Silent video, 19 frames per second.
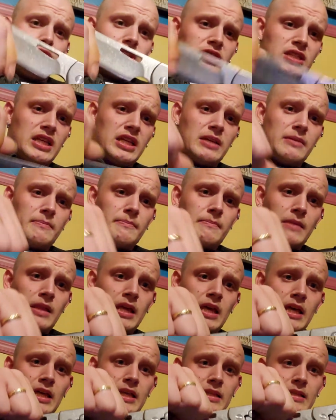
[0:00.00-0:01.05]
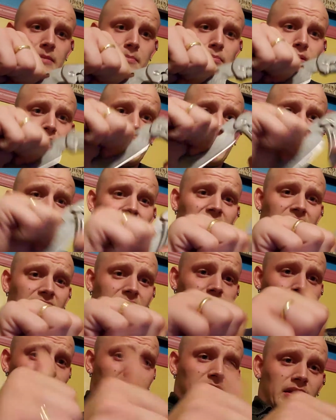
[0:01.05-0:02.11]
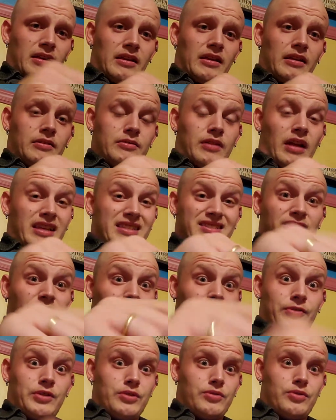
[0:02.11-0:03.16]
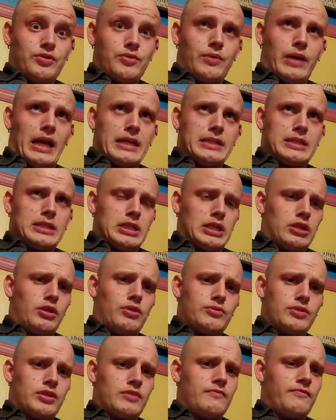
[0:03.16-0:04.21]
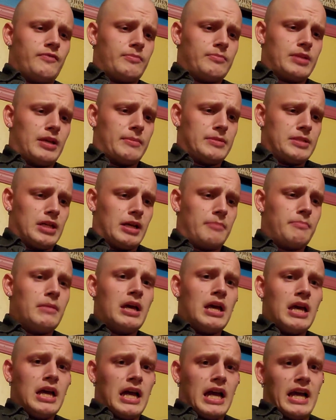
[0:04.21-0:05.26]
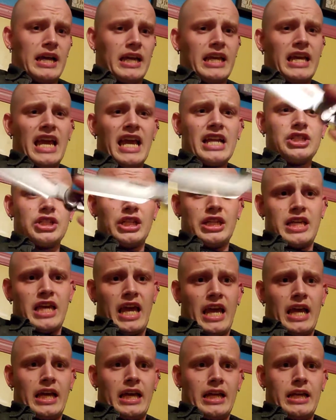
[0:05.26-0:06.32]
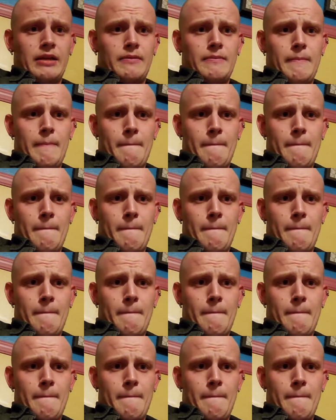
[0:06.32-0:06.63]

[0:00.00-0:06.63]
this thing. The blade, I still have to use two hands to close it from time to time. I occasionally can get it